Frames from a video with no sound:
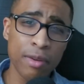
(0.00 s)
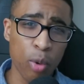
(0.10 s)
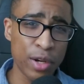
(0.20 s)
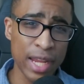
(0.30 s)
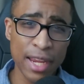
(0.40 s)

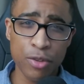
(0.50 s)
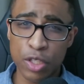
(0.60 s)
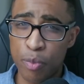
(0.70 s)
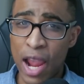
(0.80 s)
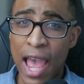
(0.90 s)
more
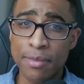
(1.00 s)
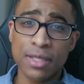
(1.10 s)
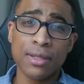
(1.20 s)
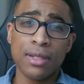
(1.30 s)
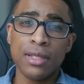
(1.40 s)
dangerous
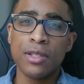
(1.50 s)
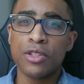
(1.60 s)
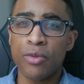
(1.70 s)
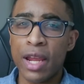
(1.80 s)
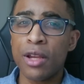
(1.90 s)
perhaps, is the
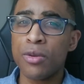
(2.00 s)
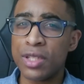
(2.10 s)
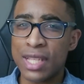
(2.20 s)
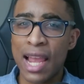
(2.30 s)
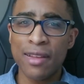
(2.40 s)
tyrannical
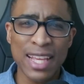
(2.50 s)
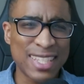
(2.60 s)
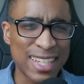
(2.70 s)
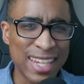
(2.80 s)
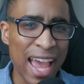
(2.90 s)
desire
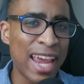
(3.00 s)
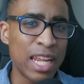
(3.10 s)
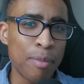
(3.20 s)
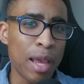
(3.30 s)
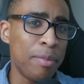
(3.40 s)
that's
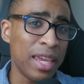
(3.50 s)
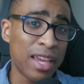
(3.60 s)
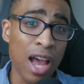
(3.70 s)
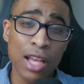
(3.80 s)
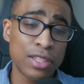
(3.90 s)
ignited by being
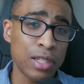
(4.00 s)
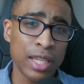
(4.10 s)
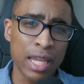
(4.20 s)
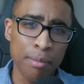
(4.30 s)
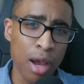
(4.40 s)

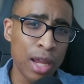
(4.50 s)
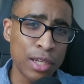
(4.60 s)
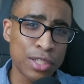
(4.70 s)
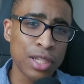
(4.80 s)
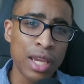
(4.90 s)
constantly
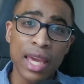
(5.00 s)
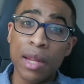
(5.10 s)
admonished